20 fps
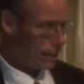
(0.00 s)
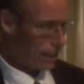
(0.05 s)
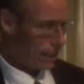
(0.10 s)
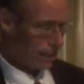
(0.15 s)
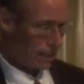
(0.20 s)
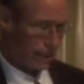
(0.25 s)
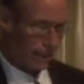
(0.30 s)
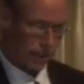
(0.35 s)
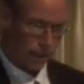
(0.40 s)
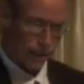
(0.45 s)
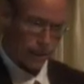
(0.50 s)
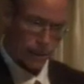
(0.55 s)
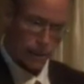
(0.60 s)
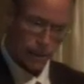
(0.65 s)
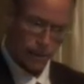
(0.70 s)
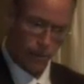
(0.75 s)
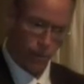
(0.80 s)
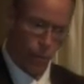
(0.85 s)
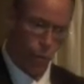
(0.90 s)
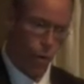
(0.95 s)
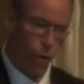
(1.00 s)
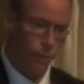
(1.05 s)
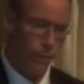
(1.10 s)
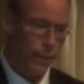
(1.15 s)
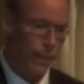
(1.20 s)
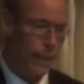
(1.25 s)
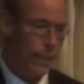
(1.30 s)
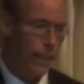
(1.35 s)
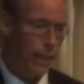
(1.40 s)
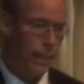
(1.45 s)
it doesn't conform
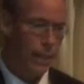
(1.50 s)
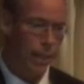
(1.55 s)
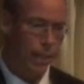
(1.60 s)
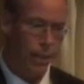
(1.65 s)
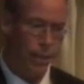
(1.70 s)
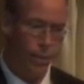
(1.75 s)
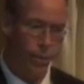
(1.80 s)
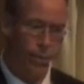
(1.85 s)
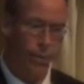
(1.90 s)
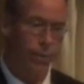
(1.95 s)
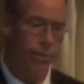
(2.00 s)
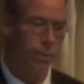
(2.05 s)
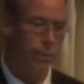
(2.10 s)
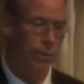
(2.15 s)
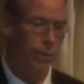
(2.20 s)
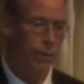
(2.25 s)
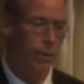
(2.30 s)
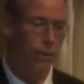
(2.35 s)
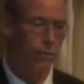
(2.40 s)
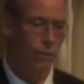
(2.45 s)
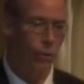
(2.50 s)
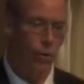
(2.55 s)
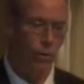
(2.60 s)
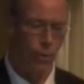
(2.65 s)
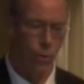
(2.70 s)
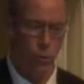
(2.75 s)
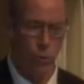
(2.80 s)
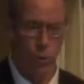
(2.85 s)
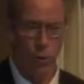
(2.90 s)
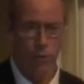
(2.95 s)
to any known form
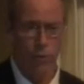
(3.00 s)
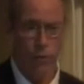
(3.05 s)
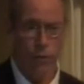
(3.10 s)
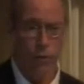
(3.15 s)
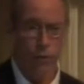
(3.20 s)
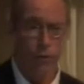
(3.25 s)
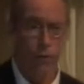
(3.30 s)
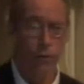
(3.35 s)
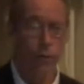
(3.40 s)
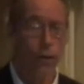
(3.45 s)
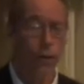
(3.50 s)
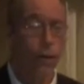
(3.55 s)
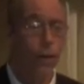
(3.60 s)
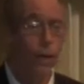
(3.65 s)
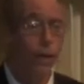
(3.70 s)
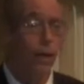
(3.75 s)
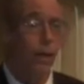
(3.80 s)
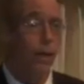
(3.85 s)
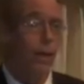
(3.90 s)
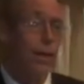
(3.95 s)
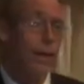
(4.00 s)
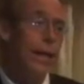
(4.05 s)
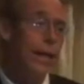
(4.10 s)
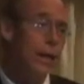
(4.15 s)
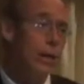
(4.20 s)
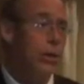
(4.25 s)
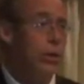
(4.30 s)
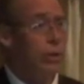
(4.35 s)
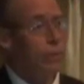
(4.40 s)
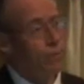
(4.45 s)
of dwarfism, it
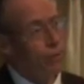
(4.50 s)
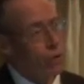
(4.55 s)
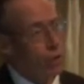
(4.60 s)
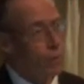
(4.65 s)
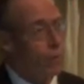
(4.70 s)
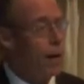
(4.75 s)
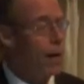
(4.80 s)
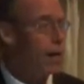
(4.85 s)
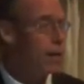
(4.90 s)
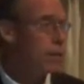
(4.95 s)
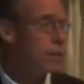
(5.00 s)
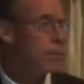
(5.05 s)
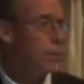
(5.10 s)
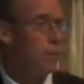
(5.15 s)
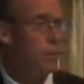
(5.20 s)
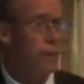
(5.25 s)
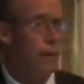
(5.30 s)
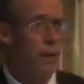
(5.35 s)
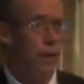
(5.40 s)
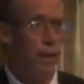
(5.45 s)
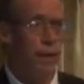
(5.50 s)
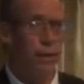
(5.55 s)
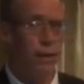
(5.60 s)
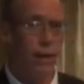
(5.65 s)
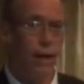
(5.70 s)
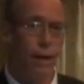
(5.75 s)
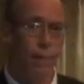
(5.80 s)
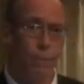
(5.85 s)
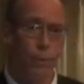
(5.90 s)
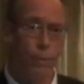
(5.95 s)
could very possibly be a
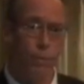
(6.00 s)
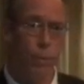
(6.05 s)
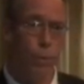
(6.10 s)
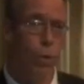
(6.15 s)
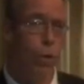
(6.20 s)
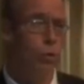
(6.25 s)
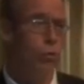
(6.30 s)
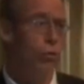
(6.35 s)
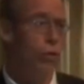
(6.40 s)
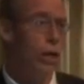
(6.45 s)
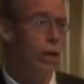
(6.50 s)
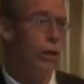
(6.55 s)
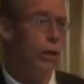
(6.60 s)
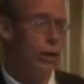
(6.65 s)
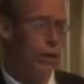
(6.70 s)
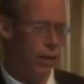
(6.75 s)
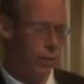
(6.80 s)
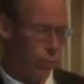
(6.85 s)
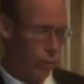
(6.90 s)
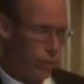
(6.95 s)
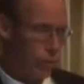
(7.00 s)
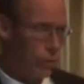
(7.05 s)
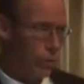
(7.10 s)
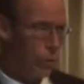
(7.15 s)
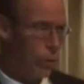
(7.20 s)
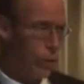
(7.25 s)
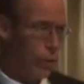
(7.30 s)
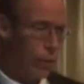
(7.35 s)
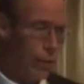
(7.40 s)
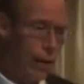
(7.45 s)
type of progeria, which is
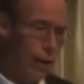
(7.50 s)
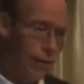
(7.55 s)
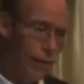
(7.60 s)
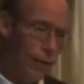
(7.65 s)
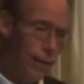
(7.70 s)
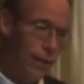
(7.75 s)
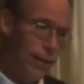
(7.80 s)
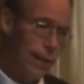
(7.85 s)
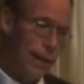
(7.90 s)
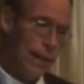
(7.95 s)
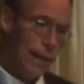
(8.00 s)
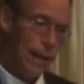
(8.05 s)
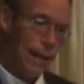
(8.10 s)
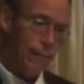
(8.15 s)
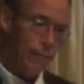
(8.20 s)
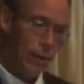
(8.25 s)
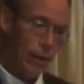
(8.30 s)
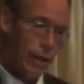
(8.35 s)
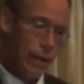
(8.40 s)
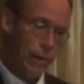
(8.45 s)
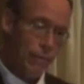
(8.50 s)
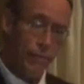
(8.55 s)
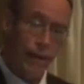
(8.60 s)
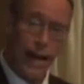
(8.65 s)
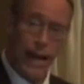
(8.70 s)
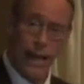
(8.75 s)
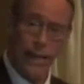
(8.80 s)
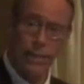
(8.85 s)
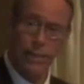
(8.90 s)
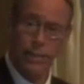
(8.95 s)
when you have a very
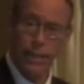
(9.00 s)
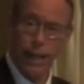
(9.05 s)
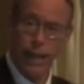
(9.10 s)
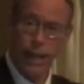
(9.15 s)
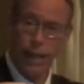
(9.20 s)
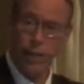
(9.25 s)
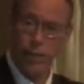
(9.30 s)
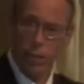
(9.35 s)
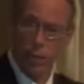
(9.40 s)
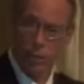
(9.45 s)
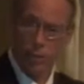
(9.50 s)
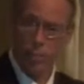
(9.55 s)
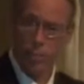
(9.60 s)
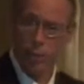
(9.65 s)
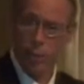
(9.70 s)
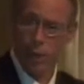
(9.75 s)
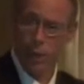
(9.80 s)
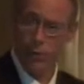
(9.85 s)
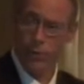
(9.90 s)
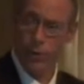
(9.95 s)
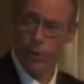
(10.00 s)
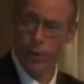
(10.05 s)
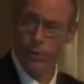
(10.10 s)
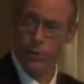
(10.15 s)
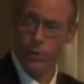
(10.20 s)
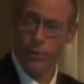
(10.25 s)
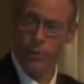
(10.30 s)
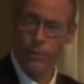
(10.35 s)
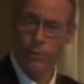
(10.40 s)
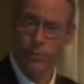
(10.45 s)
advanced aging
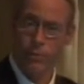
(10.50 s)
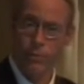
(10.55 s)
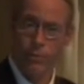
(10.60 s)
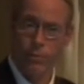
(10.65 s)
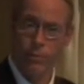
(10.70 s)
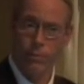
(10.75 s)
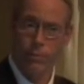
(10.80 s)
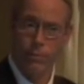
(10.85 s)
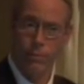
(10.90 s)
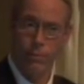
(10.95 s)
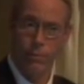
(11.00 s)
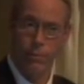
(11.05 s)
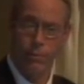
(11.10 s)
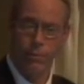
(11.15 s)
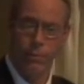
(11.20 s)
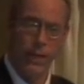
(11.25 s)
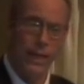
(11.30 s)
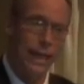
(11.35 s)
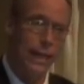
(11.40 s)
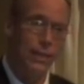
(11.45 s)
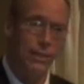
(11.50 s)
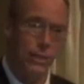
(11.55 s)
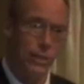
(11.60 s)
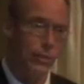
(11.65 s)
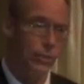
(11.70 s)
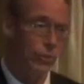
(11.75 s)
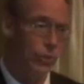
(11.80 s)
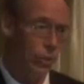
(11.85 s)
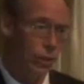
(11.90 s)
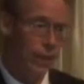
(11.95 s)
process. But he
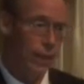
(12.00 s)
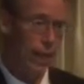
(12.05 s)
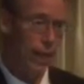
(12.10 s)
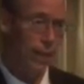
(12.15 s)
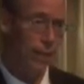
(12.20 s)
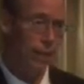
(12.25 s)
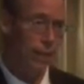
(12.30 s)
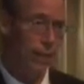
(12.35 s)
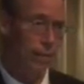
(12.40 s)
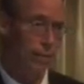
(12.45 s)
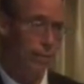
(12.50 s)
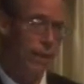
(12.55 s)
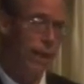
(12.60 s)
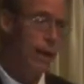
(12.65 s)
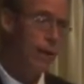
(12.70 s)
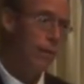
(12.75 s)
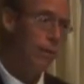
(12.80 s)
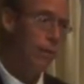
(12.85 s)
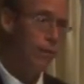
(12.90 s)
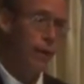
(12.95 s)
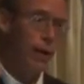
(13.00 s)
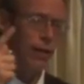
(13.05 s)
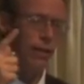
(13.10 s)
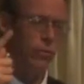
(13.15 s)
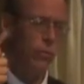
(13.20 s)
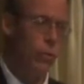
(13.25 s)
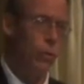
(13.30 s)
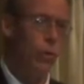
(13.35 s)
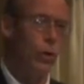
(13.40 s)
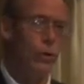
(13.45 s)
seriously doubted it. Now,
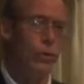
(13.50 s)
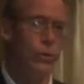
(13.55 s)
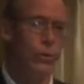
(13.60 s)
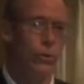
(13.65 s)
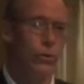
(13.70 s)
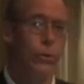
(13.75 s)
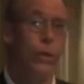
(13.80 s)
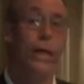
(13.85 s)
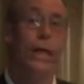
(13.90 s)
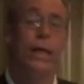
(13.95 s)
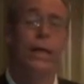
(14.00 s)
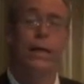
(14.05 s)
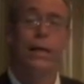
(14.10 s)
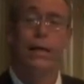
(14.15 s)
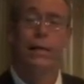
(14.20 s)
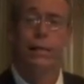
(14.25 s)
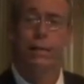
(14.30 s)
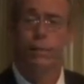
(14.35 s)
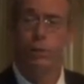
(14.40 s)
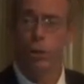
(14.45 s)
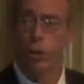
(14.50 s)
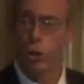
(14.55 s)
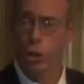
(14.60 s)
fast forward to some of the